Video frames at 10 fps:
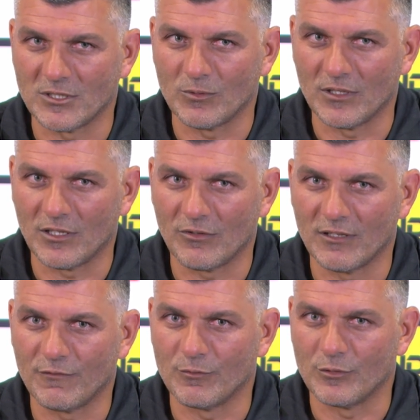to win
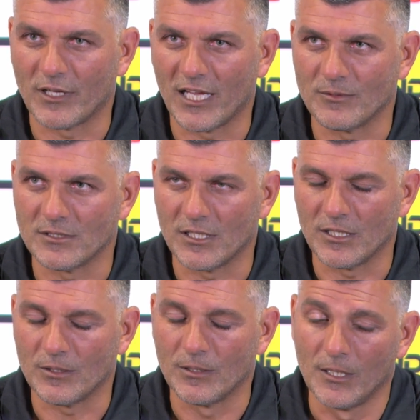three football games,
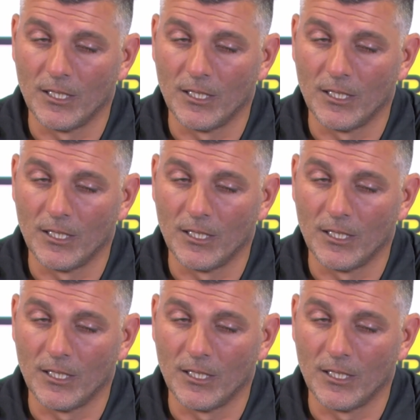so